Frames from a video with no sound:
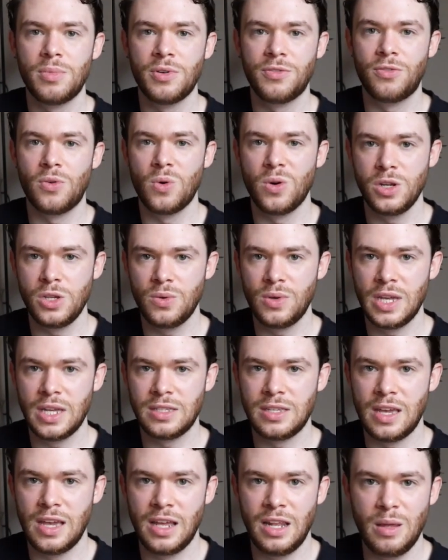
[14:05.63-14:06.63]
Before you get
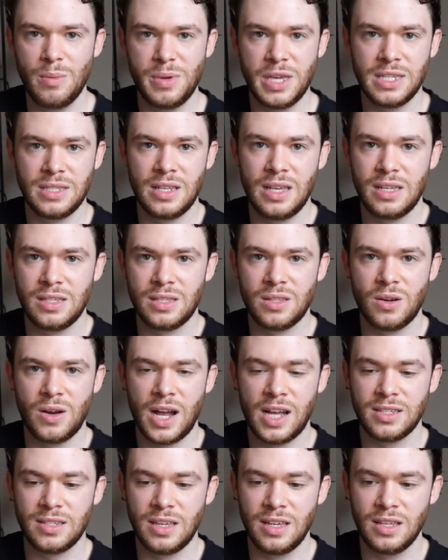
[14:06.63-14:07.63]
to any business, they're
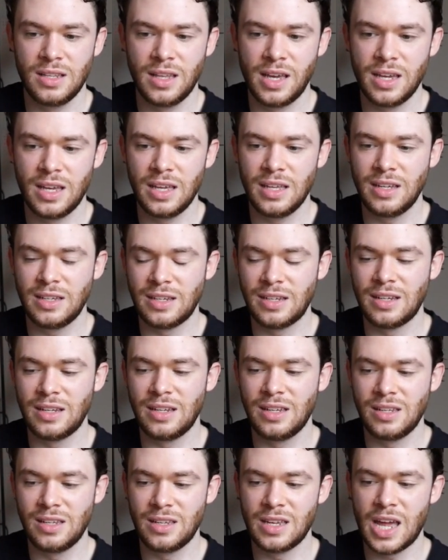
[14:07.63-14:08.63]
asking like,
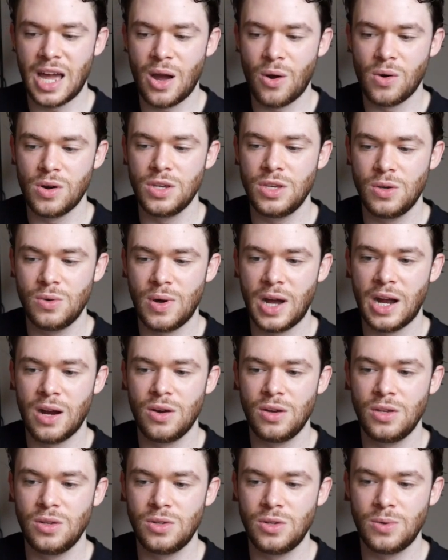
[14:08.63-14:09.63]
how are you? How are
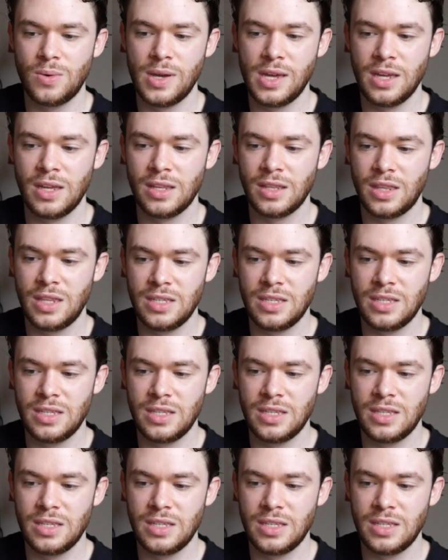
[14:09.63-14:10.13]
you doing?